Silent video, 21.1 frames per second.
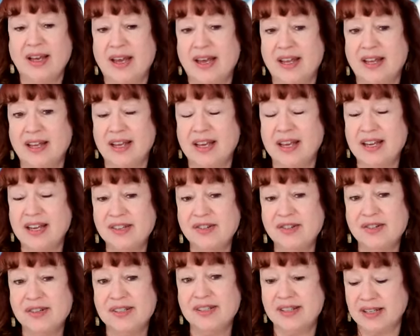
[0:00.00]
and
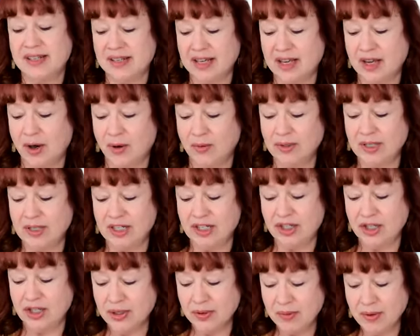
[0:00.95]
interestingly, only
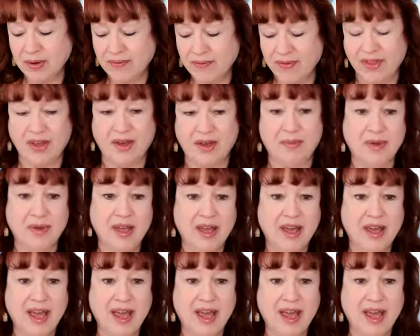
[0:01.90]
2 of them